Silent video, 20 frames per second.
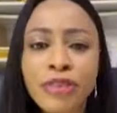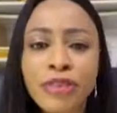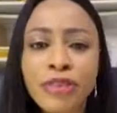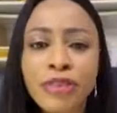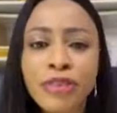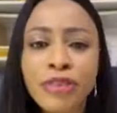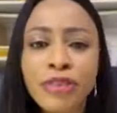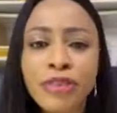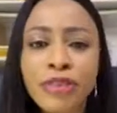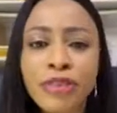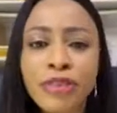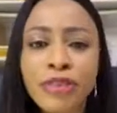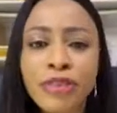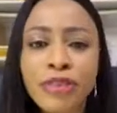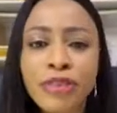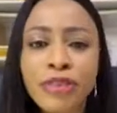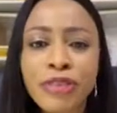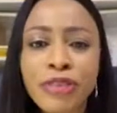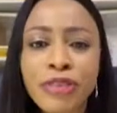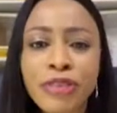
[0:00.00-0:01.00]
feeding your
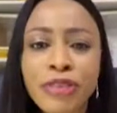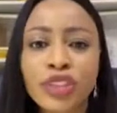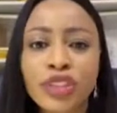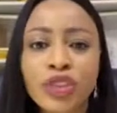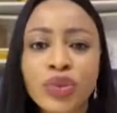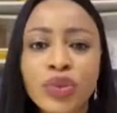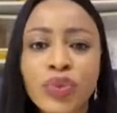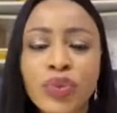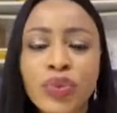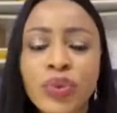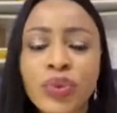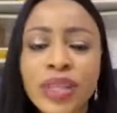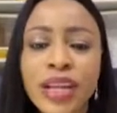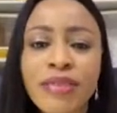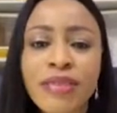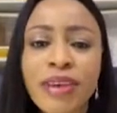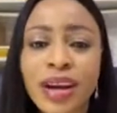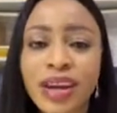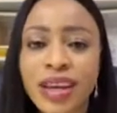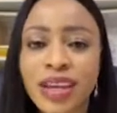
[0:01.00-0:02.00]
fears, what happens is
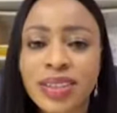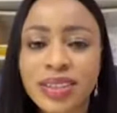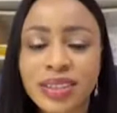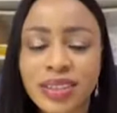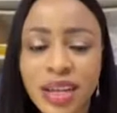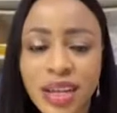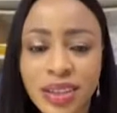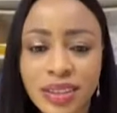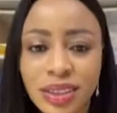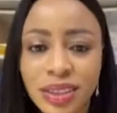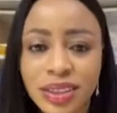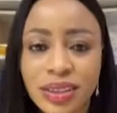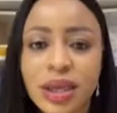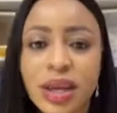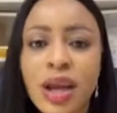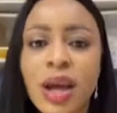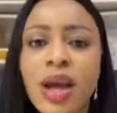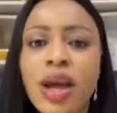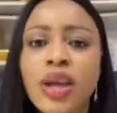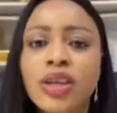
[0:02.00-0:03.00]
that you will never get
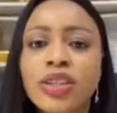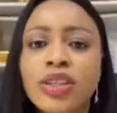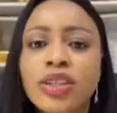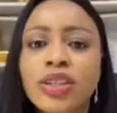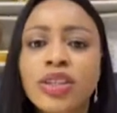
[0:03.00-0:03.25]
started.